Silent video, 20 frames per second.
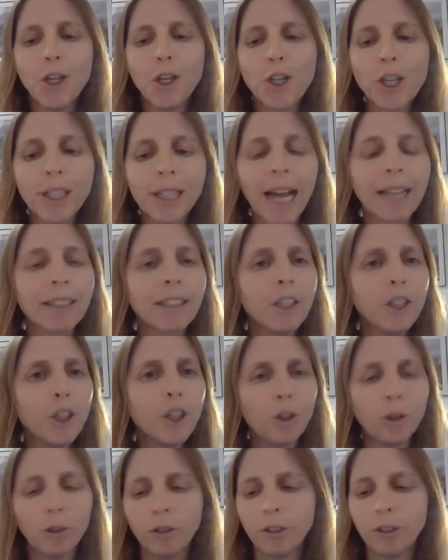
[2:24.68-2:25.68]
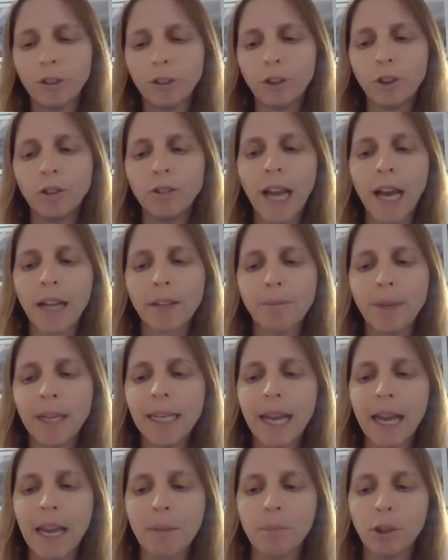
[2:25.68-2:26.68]
She got in used to not
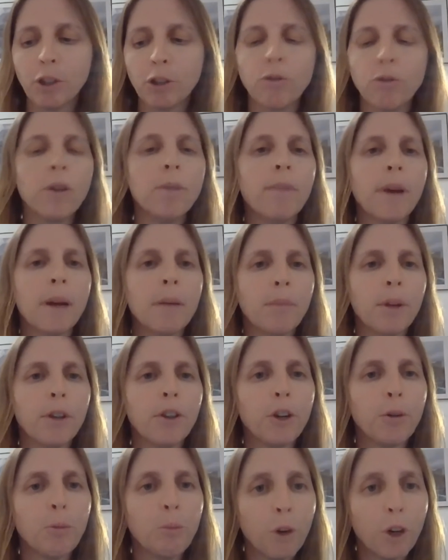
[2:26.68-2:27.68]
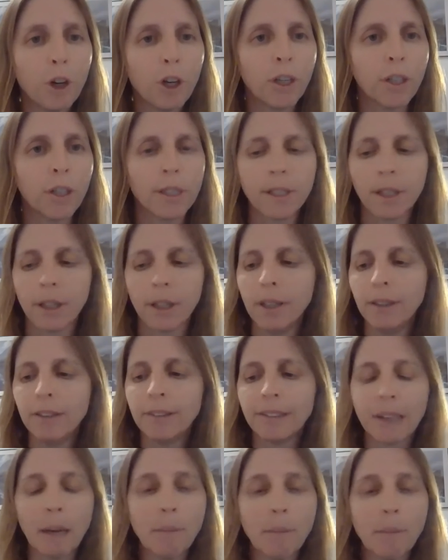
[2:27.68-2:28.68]
being able to remember the words,
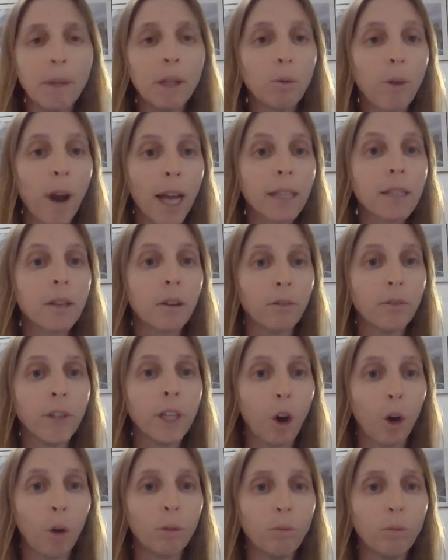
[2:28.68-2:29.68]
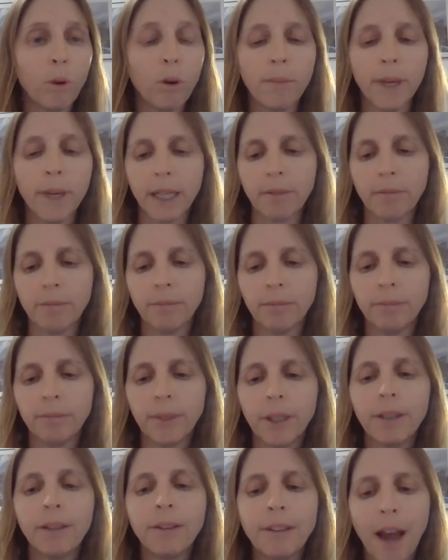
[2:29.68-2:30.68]
Semel writes of the old woman.
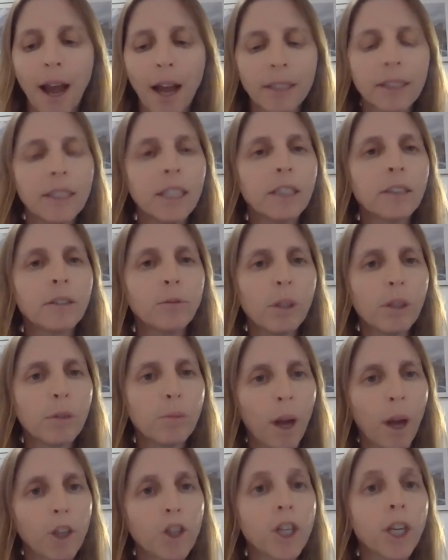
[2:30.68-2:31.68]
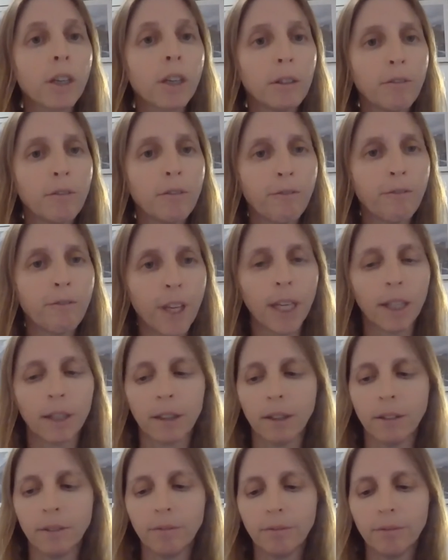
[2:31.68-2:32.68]
Darkness was what she could
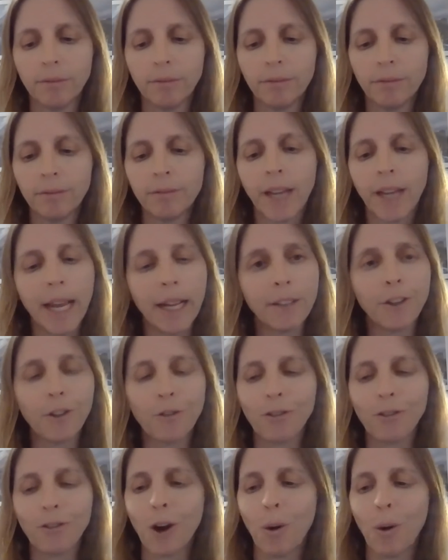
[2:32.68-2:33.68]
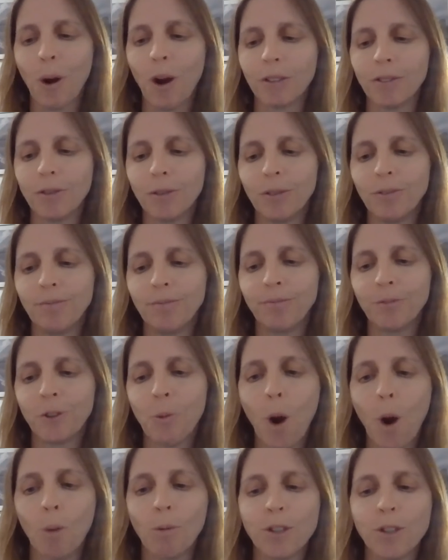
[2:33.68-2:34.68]
feel. End of quote.
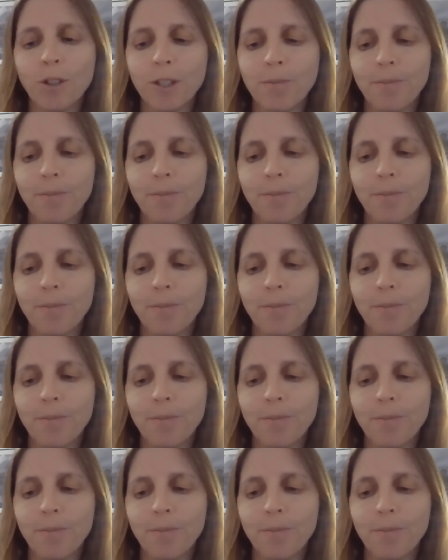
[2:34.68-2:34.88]
Quote.